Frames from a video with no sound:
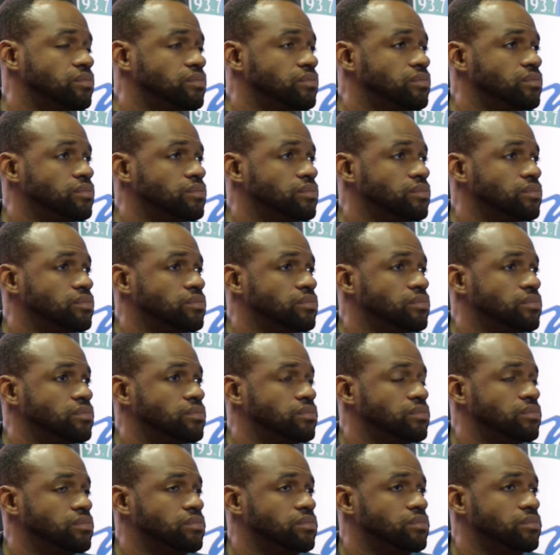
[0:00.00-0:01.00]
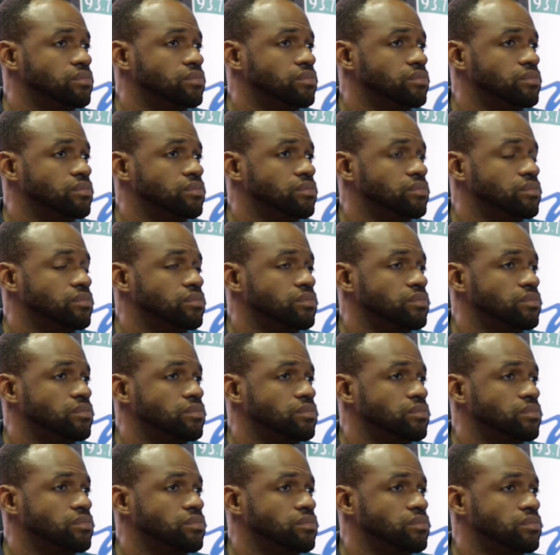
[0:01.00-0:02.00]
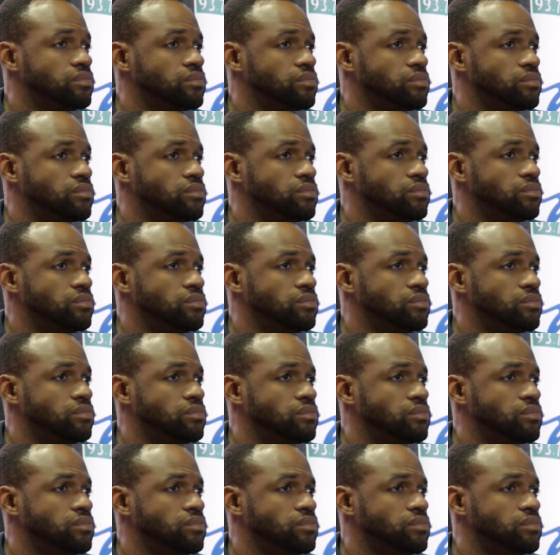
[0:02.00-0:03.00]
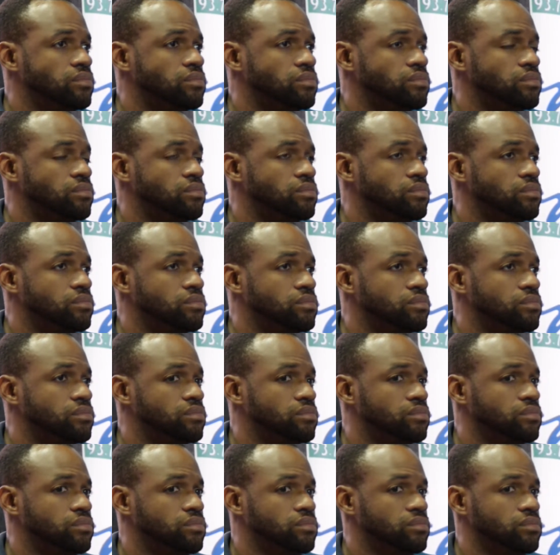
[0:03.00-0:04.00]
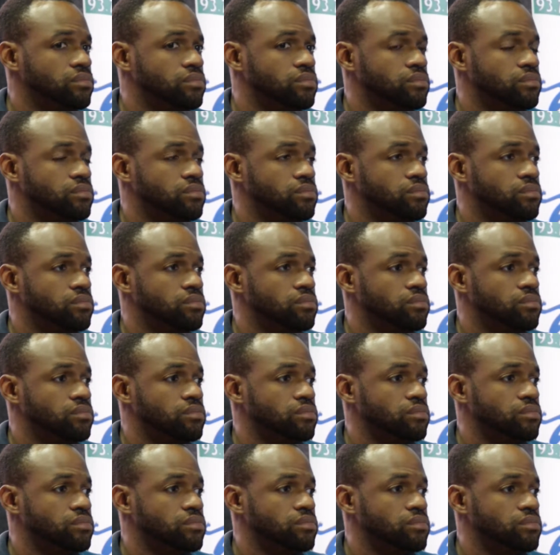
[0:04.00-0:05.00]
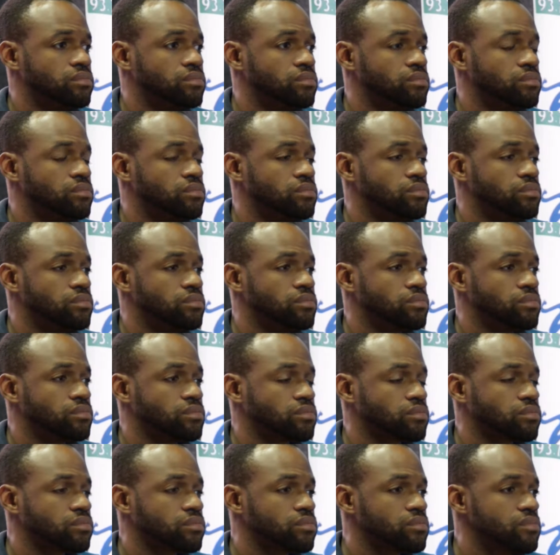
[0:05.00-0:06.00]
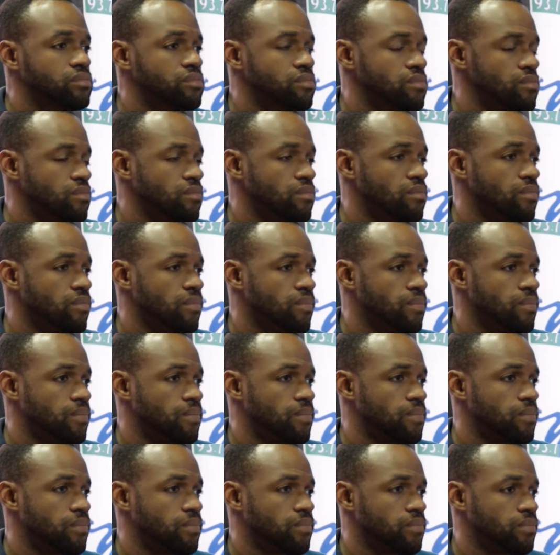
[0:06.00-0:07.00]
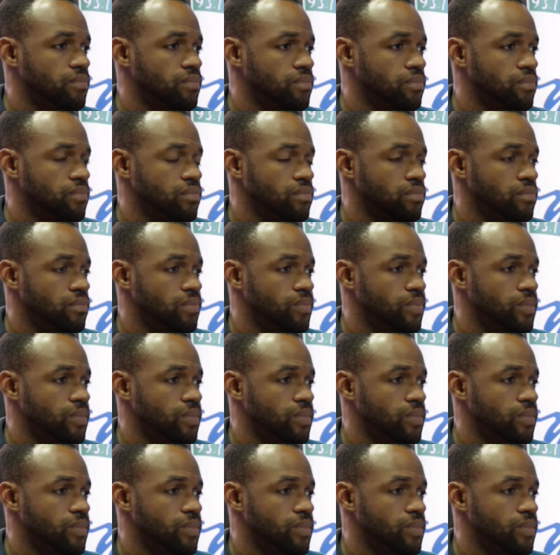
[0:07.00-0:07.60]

No words are spoken by the person on screen.